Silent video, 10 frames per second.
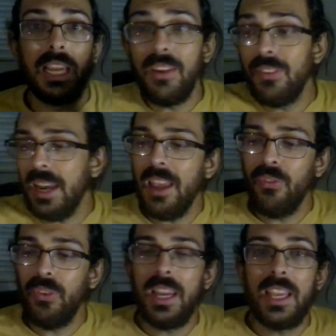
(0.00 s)
Even
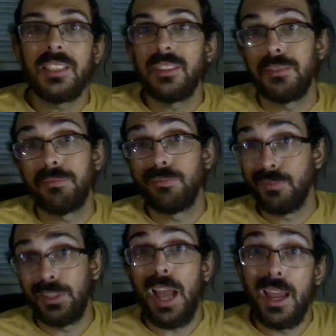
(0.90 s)
if it is
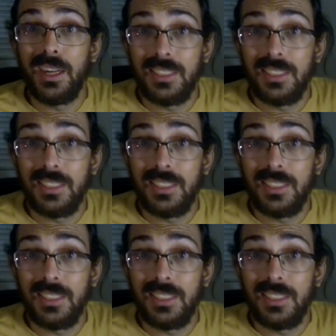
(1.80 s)
kind